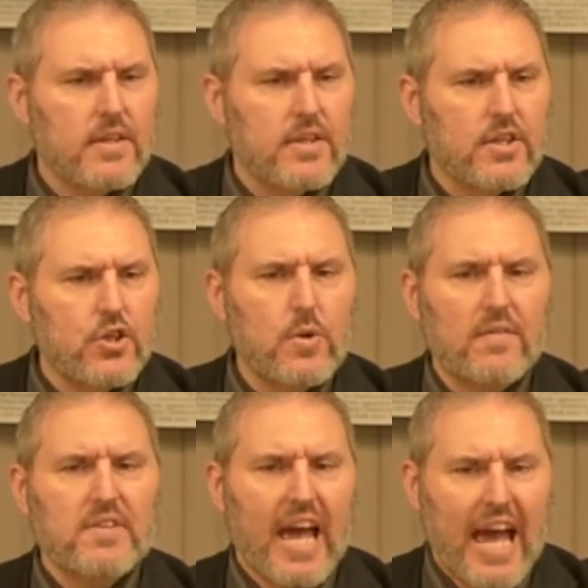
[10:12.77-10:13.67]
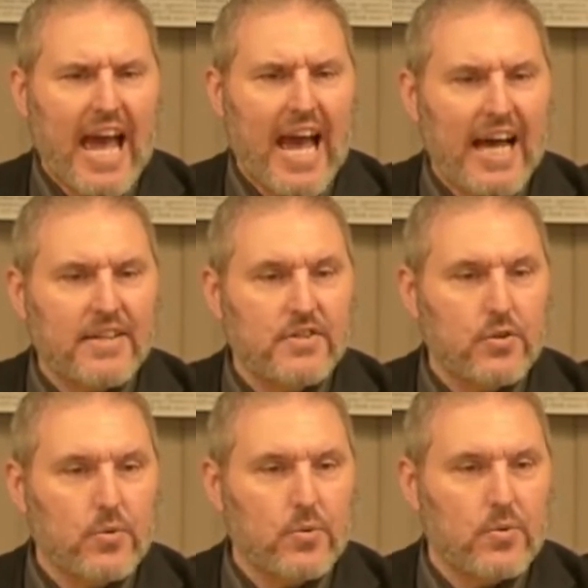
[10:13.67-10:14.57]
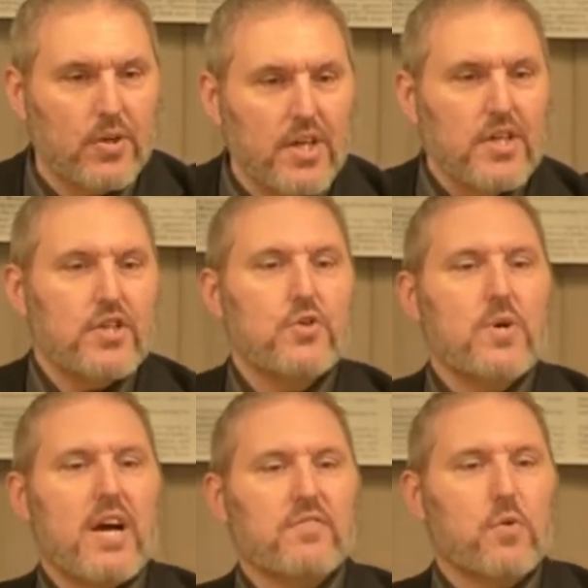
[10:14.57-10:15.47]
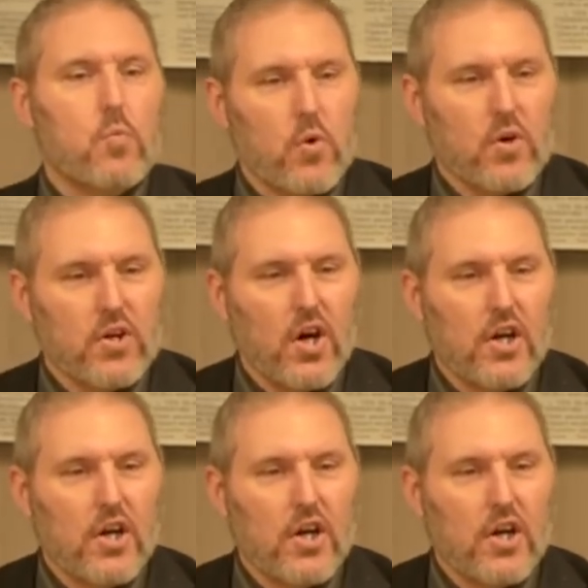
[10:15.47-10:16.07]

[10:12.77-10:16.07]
You have to add to. You have to work on.